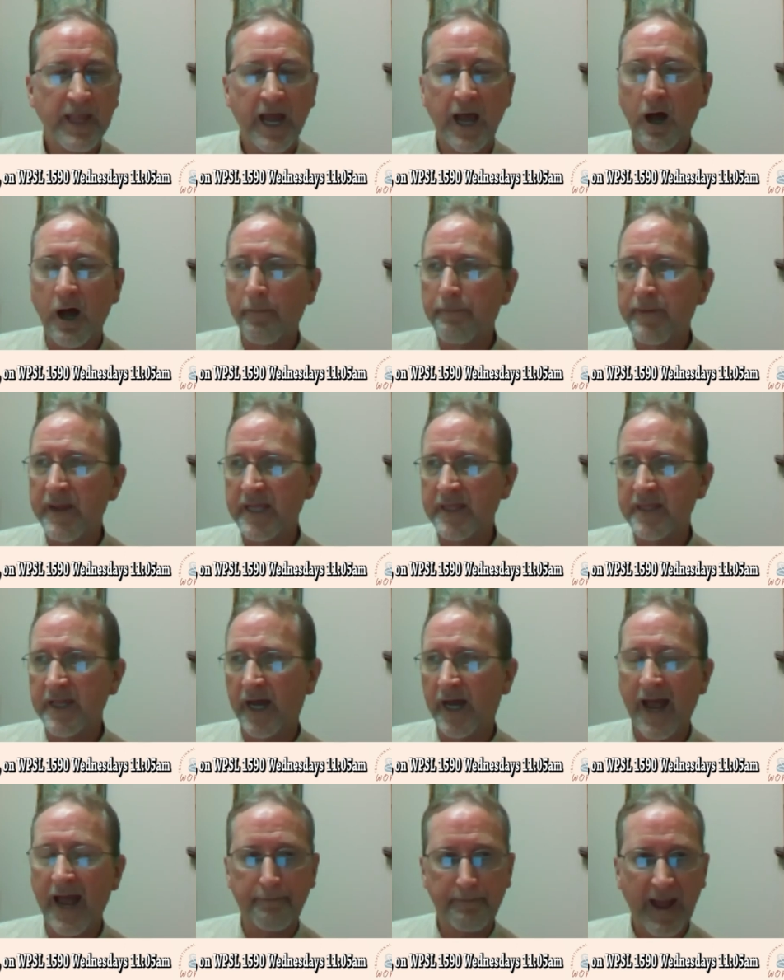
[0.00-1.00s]
helping the
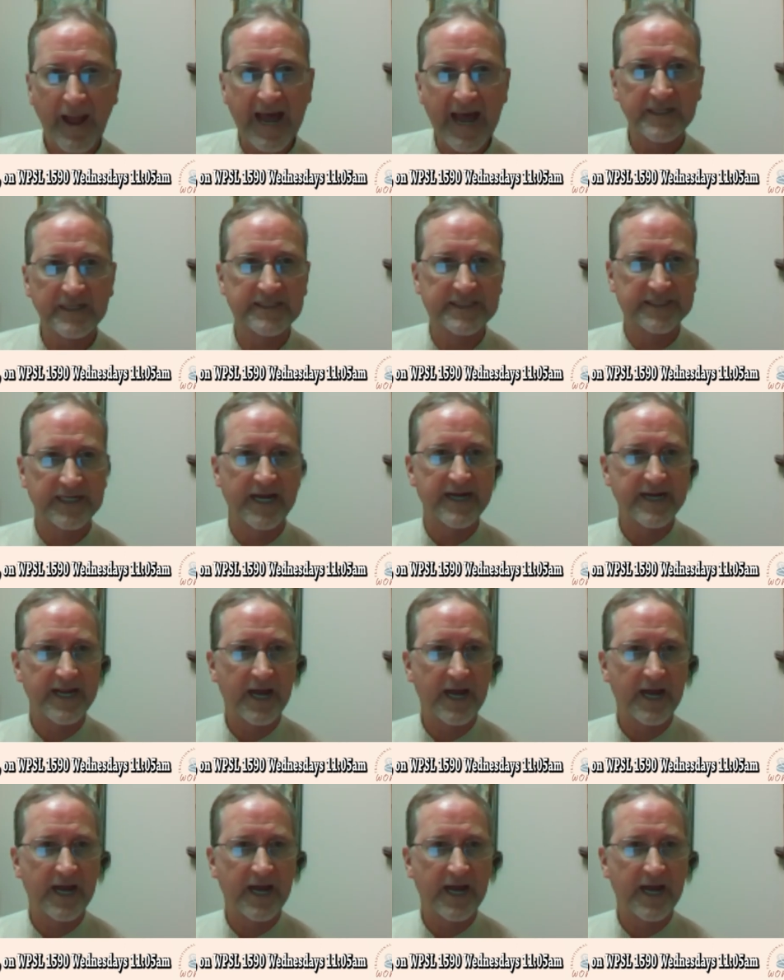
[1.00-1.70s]
hepatocyte,